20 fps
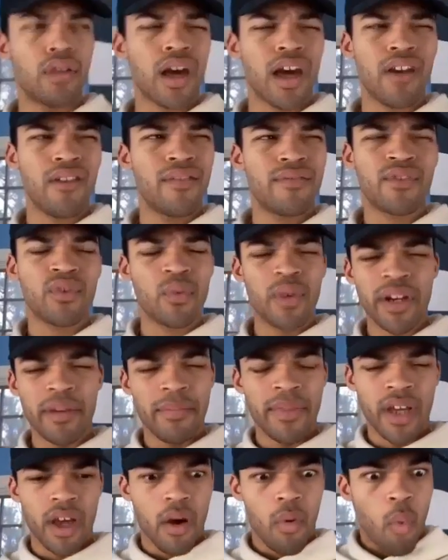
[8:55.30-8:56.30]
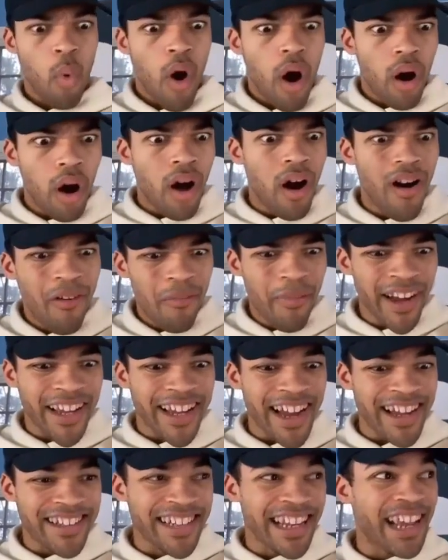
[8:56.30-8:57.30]
I don't have 20 Oh
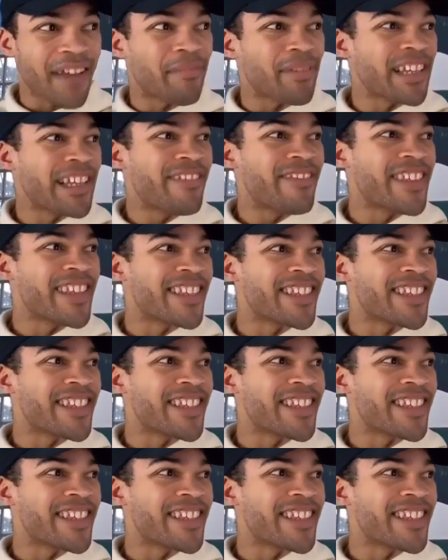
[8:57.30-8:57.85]
my gosh, I can't believe